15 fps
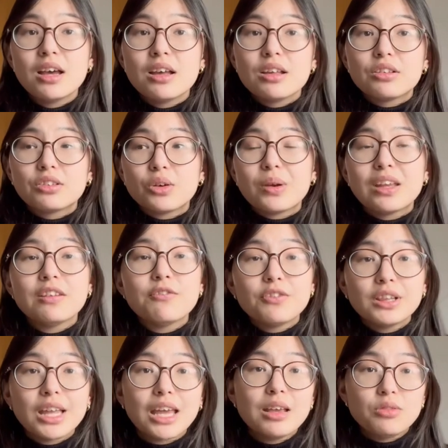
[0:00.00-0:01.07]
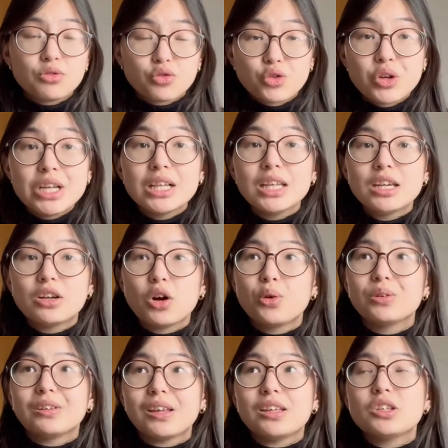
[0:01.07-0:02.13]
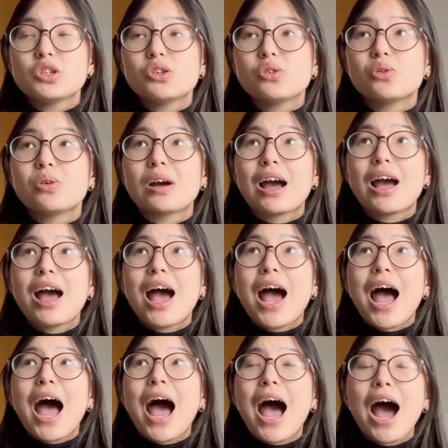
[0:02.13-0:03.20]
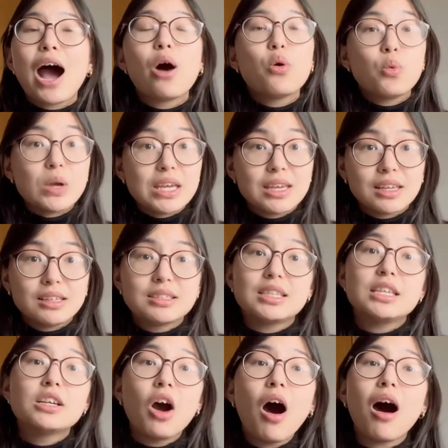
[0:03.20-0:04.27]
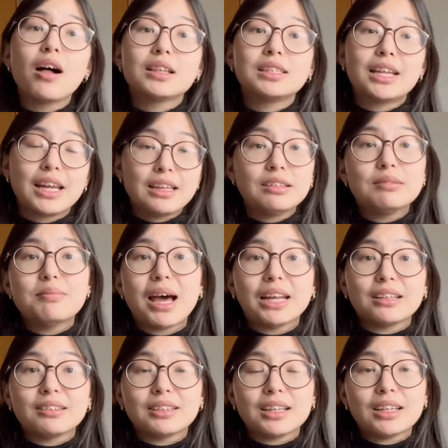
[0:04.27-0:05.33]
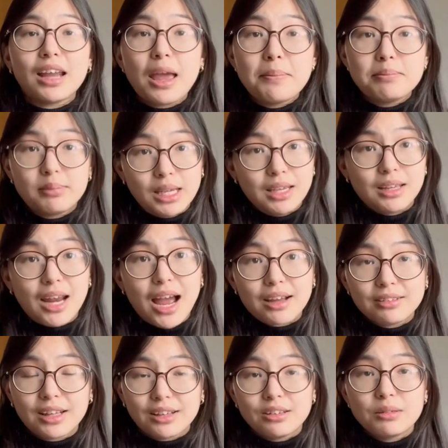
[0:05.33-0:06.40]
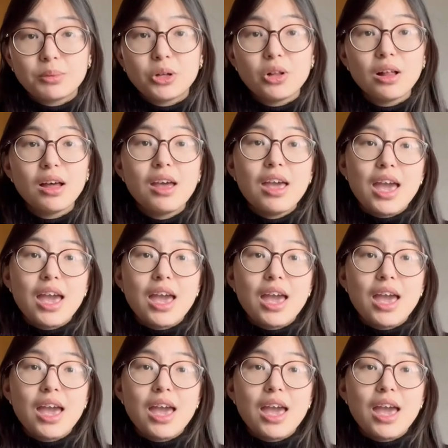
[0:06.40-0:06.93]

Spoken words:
So Inflamed really goes into how we can decolonize medicine and make it accessible.